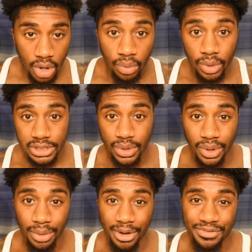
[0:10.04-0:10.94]
What's going
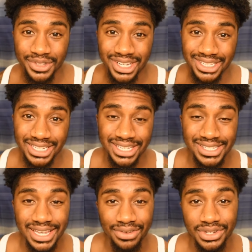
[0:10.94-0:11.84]
on, my fellow Elegant
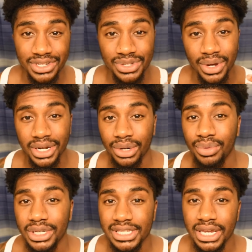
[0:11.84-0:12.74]
Savages? So I didn't
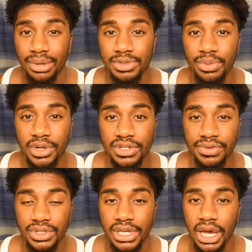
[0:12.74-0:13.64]
want to take up too much of
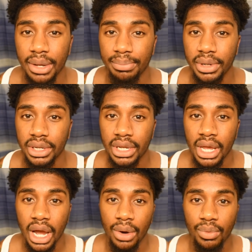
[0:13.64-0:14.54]
your time, but
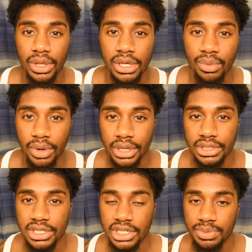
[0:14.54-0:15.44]
I really wanted
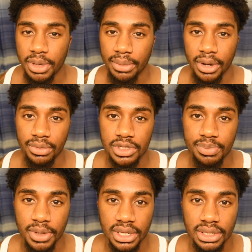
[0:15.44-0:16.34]
to just pay my
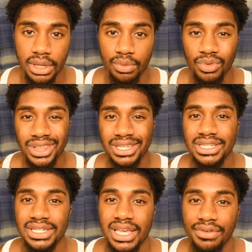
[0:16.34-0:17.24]
respect and really
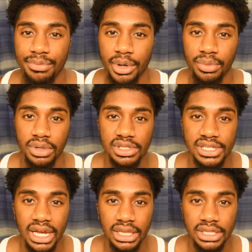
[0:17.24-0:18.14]
just have a moment of
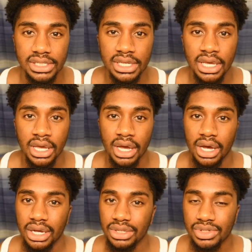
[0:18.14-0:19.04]
silence.
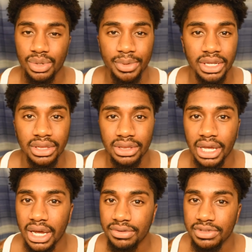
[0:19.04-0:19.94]
There's so many
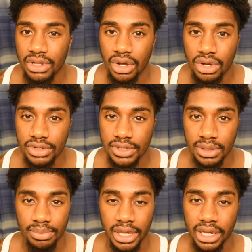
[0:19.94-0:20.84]
lives lost in
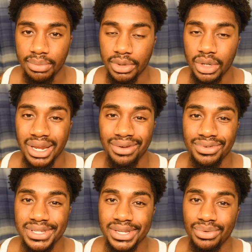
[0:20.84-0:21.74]
the black community
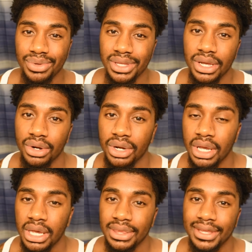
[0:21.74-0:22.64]
every single year.
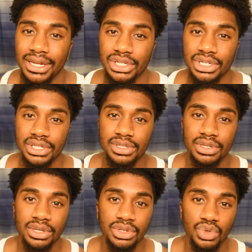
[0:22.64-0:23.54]
Not
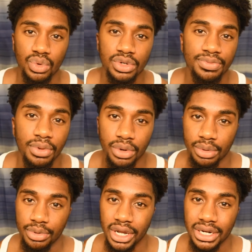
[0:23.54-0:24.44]
just George
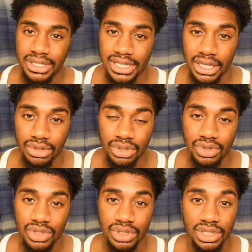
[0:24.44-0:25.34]
Floyd, Breonna Taylor.
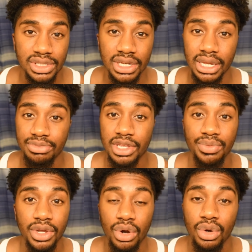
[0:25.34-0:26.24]
Those are just the names that
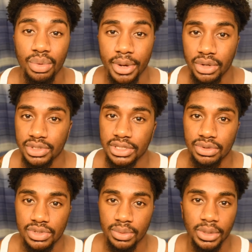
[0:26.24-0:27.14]
we heard about.
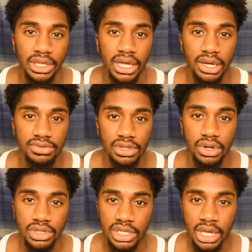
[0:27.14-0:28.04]
Still so many lives
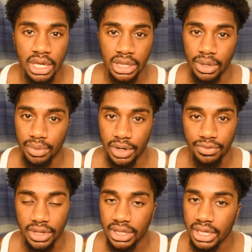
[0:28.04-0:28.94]
lost that will
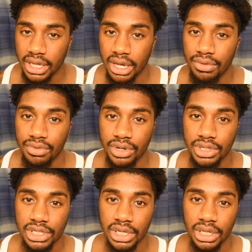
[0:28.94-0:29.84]
never get that
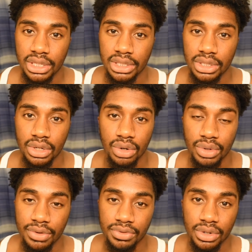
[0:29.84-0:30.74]
coverage and, you know,
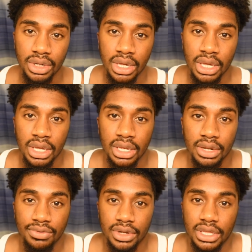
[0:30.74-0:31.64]
never
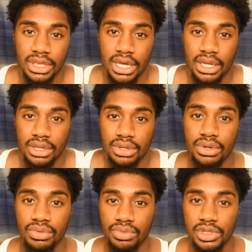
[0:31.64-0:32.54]
get that
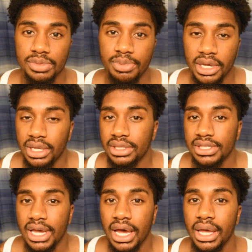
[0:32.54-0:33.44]
respect and
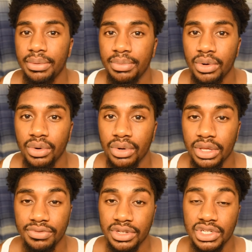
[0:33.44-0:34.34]
time or
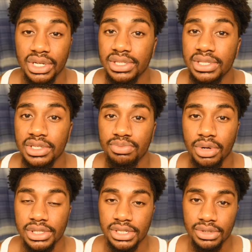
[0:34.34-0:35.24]
even justice
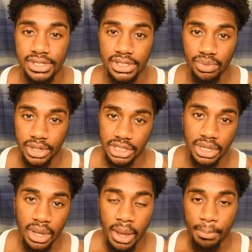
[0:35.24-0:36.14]
brought to their
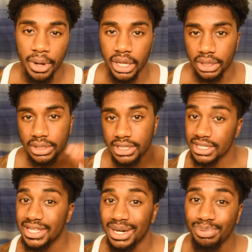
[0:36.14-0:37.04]
situation. But this
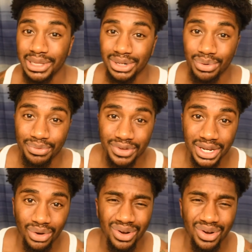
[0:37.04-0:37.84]
is not a political video.